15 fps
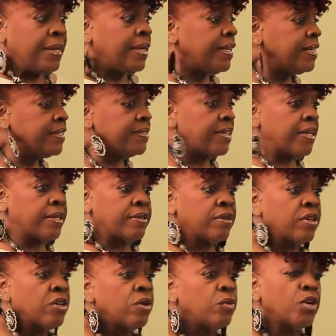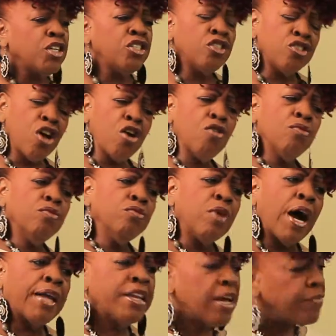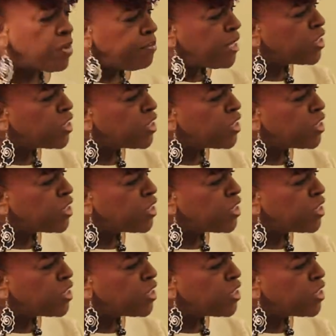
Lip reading: And he said, well, you know, I never